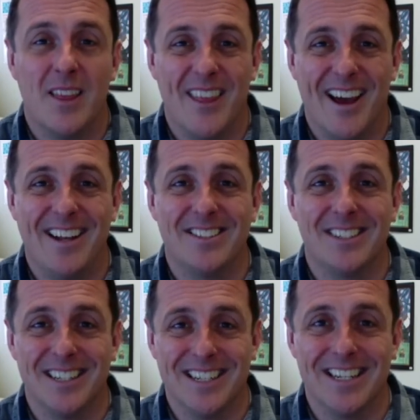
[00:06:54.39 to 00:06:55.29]
that is an
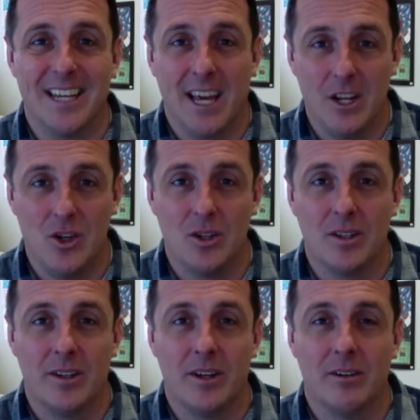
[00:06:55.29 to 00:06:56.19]
indication
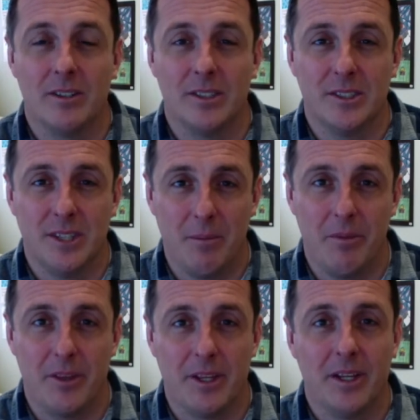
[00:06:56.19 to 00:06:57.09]
that there is
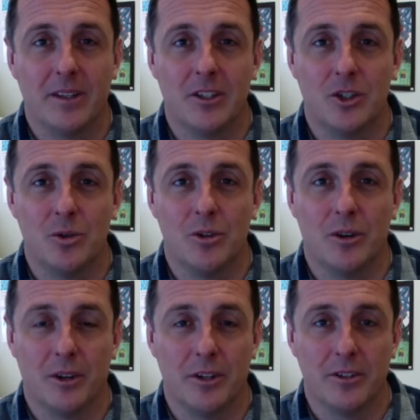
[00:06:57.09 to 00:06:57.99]
something that you
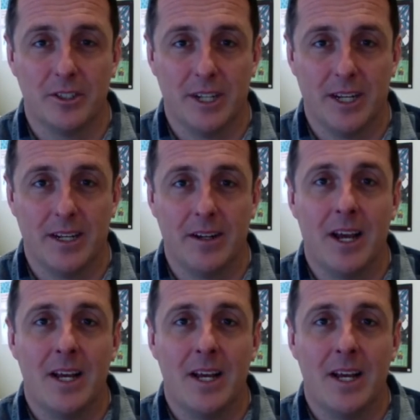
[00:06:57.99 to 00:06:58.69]
don't understand,